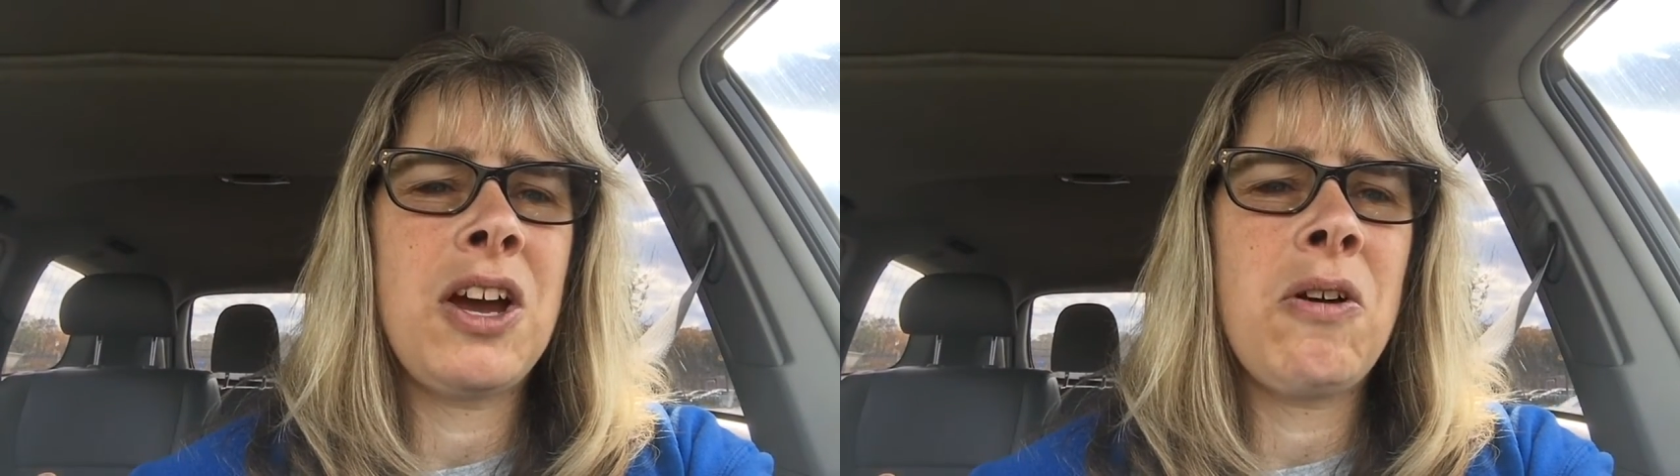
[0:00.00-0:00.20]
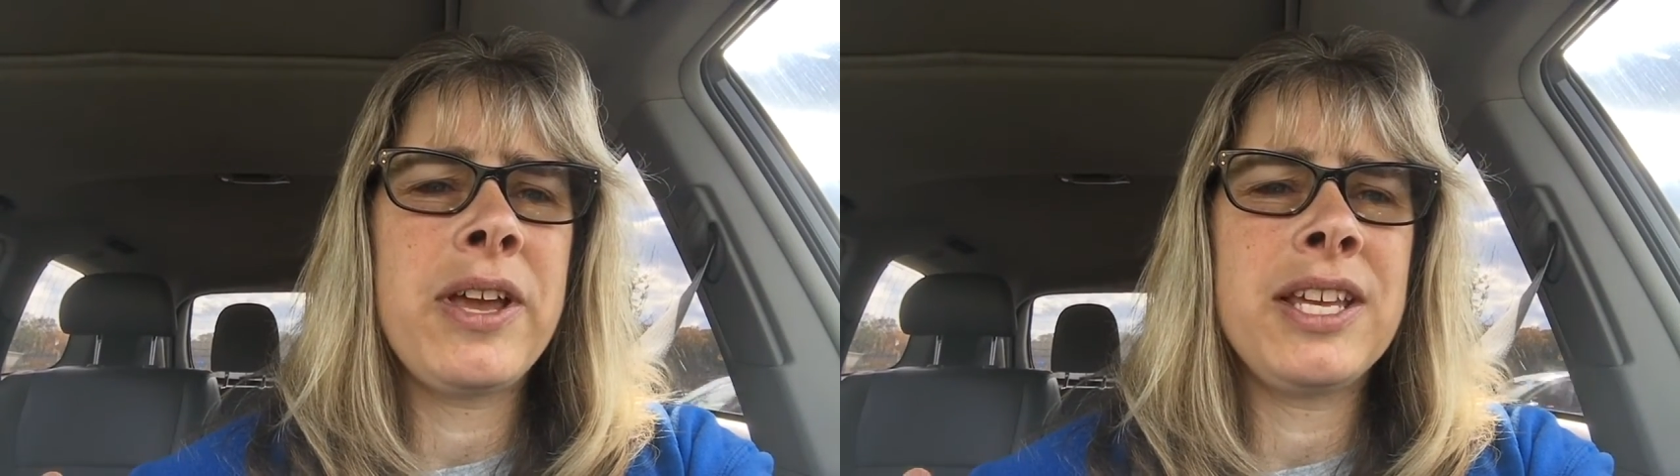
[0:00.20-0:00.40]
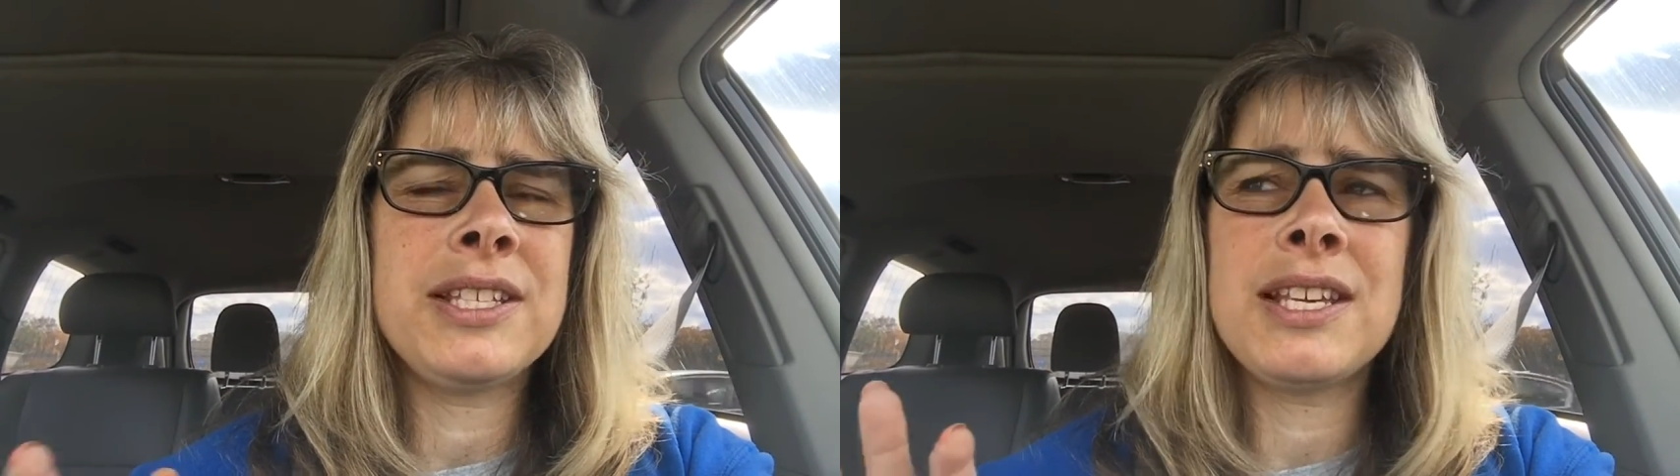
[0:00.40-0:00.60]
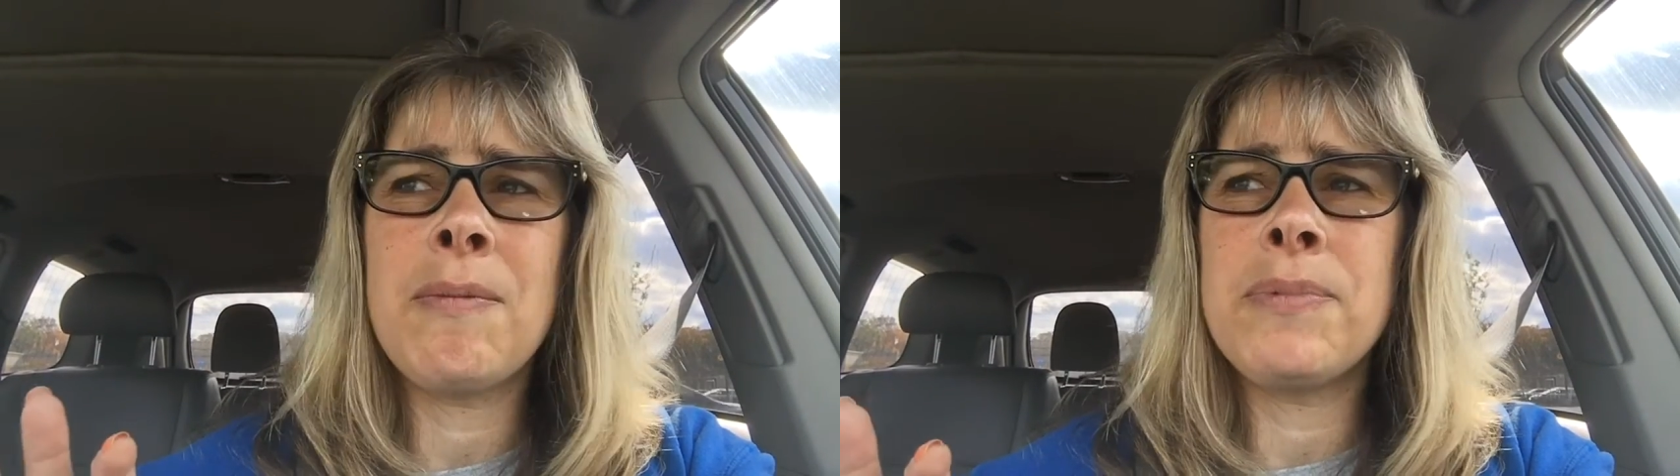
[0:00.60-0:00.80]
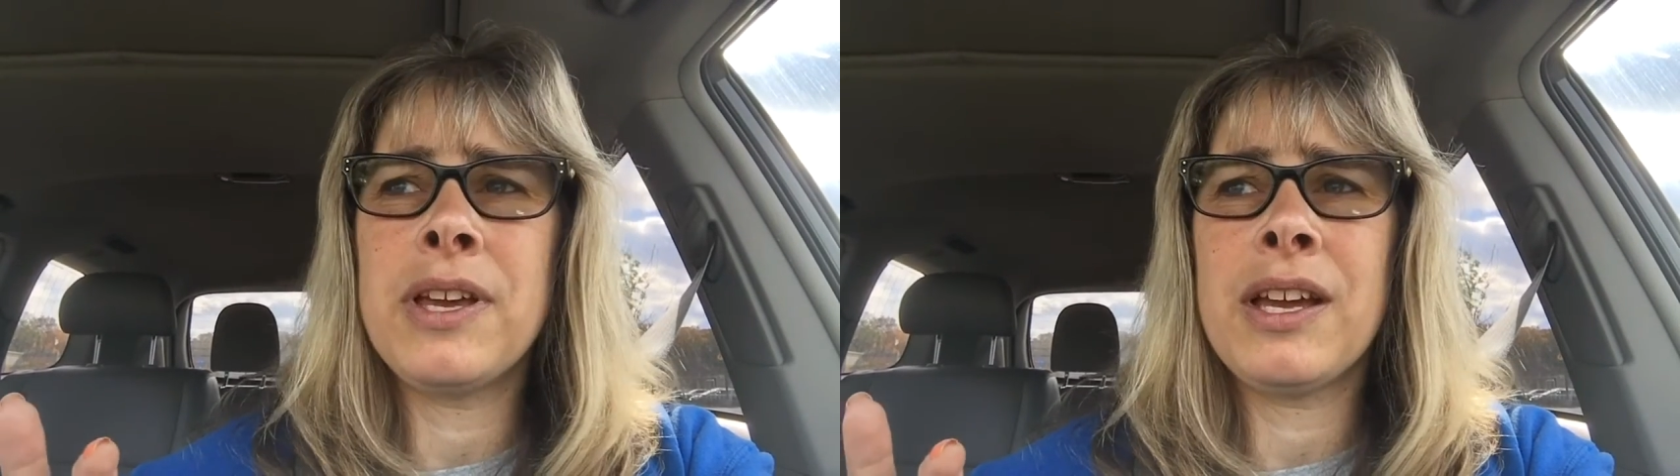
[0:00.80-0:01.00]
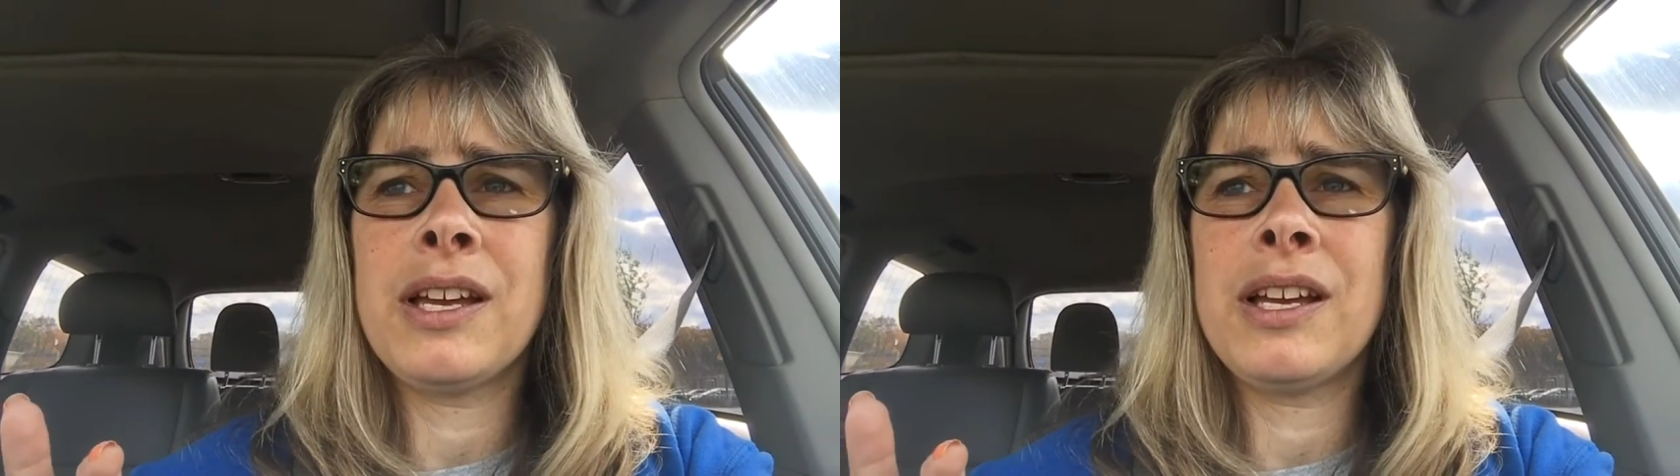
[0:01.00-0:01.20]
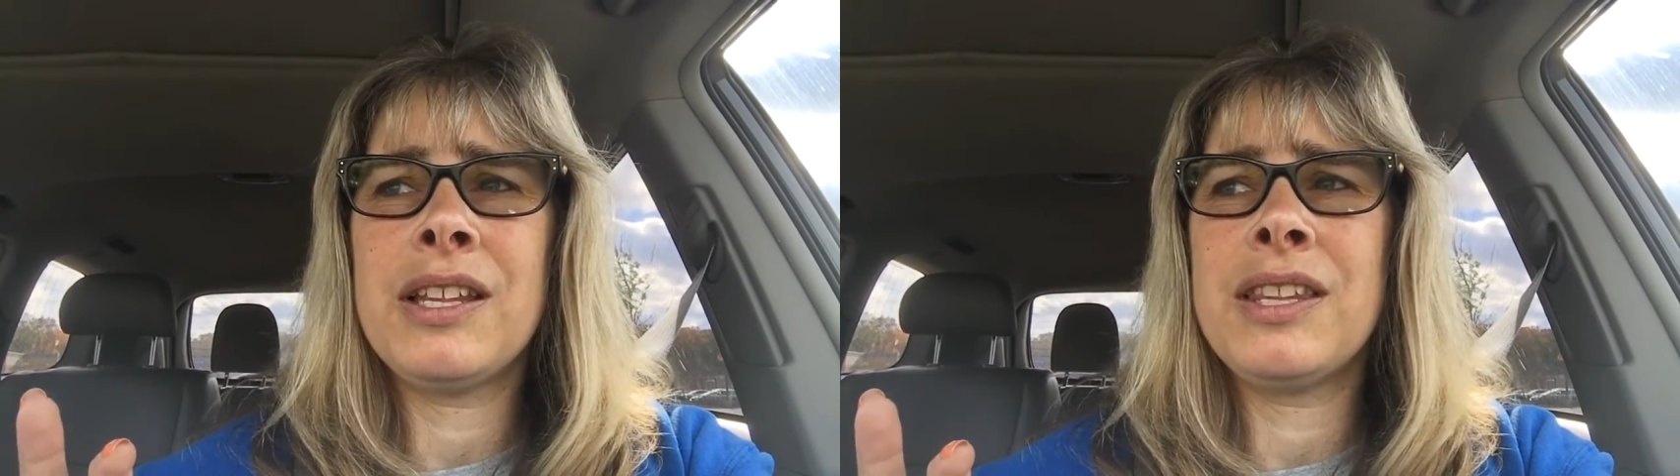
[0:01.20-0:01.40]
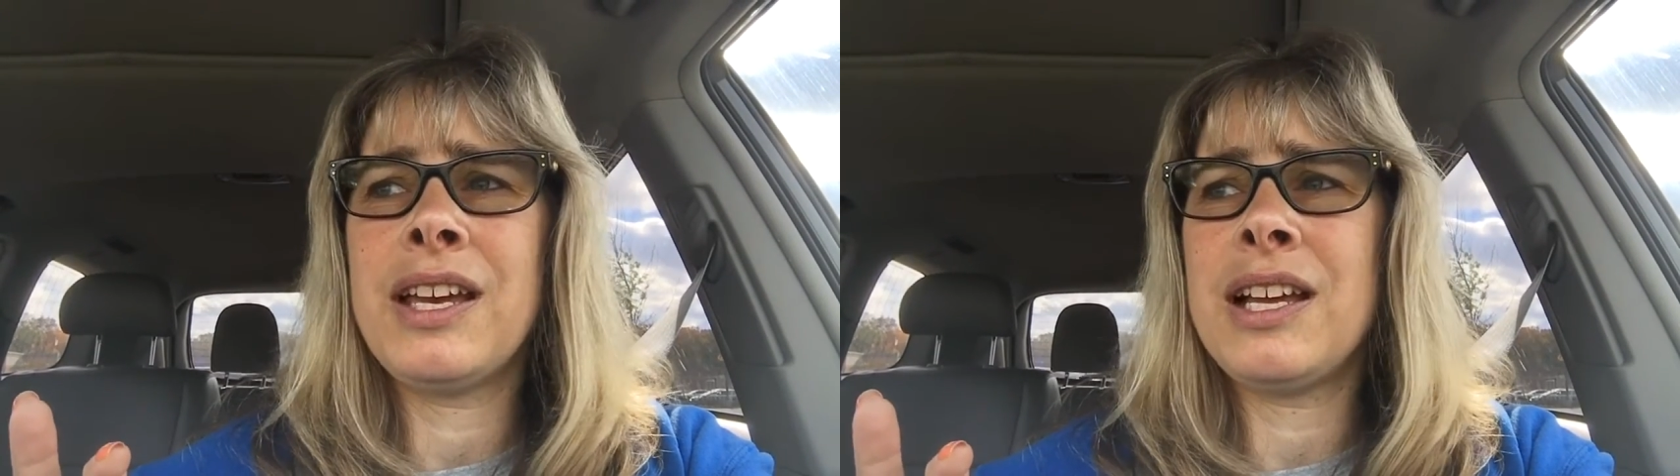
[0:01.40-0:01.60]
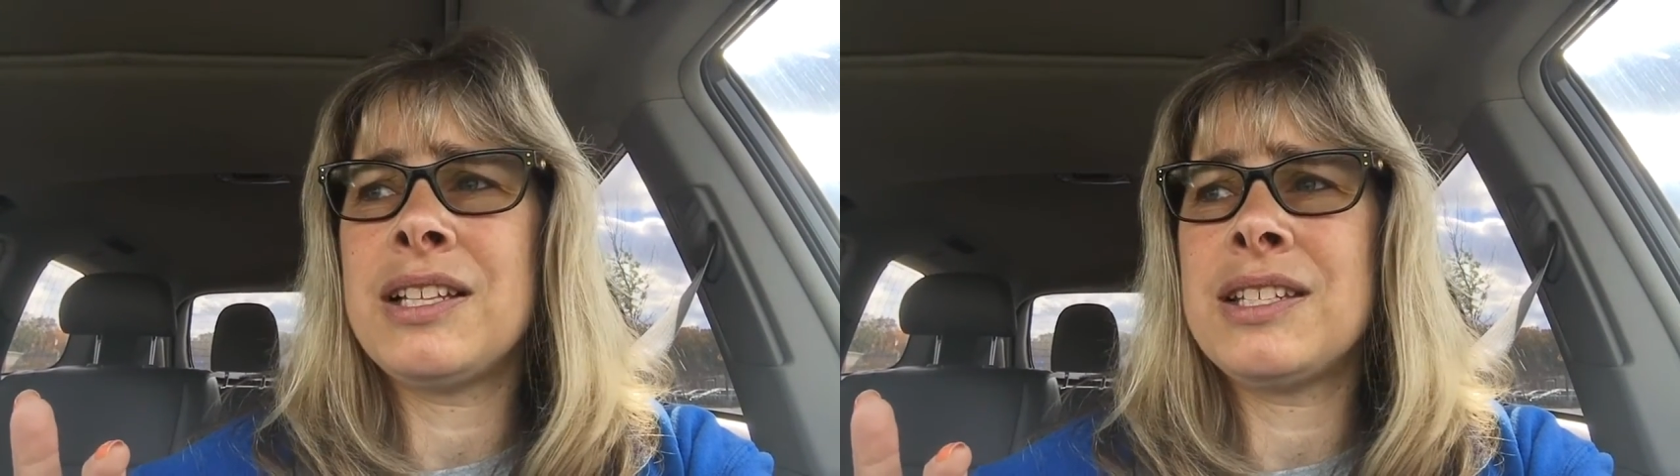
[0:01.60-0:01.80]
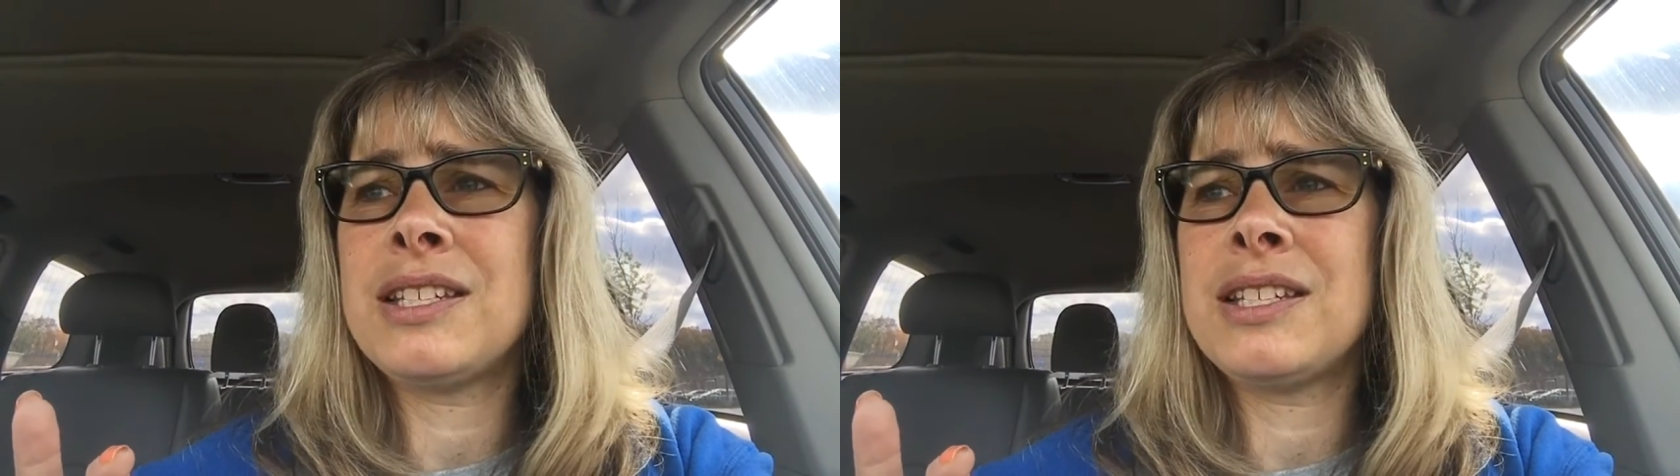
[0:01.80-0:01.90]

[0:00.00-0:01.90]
eat something that's